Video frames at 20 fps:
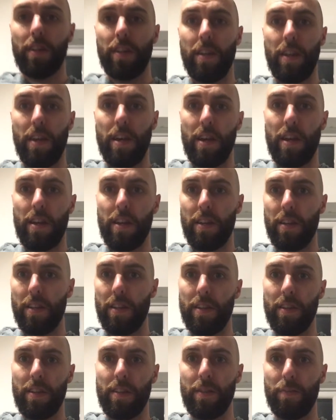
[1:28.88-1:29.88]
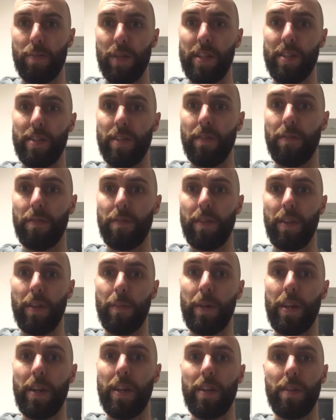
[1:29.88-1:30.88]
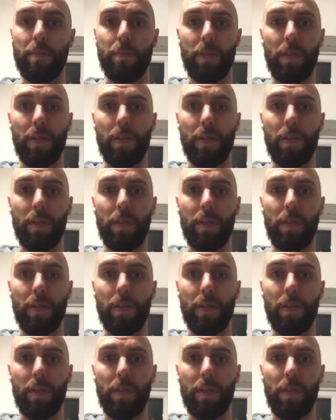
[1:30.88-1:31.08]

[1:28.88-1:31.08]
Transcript: yeah, it's pretty tough at the minute.